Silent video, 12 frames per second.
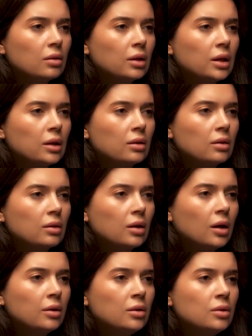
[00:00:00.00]
Like,
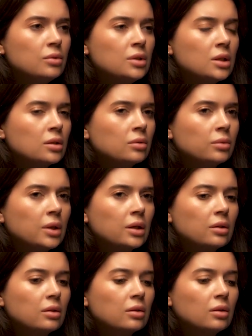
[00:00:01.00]
how do you deal
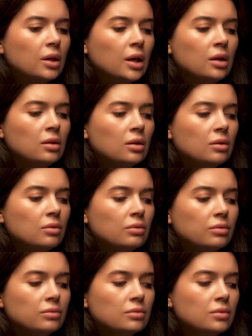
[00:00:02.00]
with the hate that you
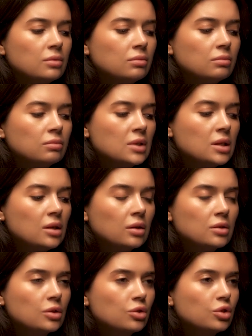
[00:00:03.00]
see
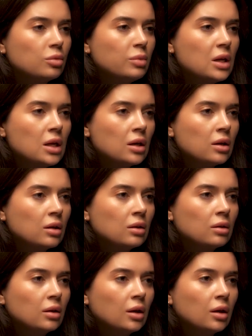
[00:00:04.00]
on social
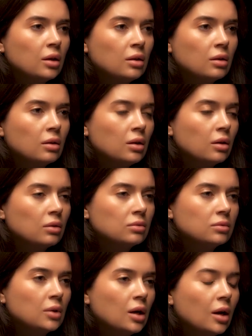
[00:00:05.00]
media? You know,
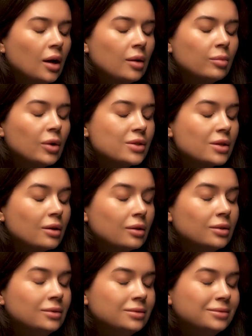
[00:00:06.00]
I'm
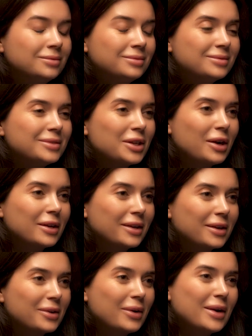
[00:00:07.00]
also
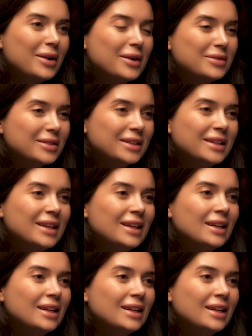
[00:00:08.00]
targeted quite often.